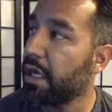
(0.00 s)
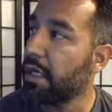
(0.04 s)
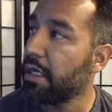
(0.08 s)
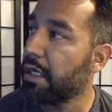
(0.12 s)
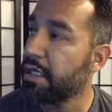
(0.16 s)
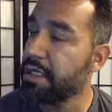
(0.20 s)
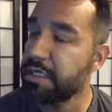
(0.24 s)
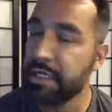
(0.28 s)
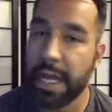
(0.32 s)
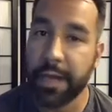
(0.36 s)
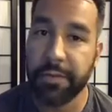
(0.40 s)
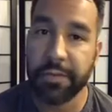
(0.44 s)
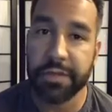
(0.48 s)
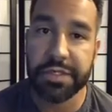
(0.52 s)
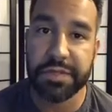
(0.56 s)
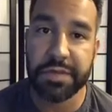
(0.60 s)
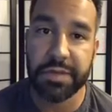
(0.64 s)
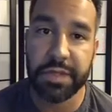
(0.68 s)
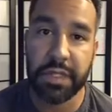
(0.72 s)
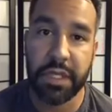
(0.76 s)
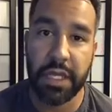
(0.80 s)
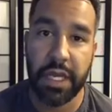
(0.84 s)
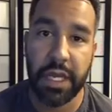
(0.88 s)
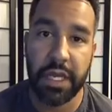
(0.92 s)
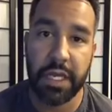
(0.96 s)

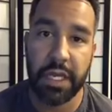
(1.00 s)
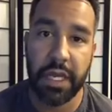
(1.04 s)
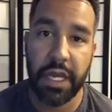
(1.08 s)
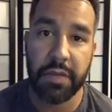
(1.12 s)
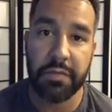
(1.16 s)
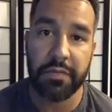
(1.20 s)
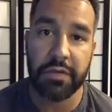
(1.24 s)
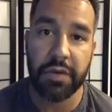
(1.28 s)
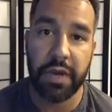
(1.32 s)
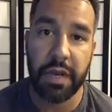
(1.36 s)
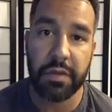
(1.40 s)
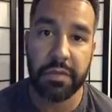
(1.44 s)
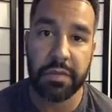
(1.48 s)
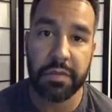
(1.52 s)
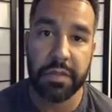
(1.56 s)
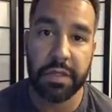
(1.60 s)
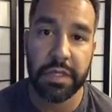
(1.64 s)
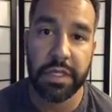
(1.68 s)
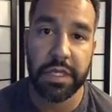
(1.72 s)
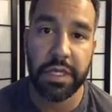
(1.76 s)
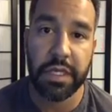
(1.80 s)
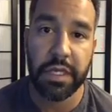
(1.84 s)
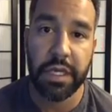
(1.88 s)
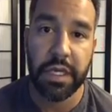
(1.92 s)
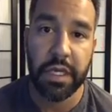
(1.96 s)
establishment line, I'd
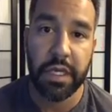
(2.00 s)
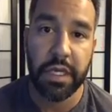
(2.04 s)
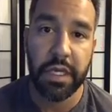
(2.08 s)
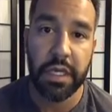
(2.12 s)
probably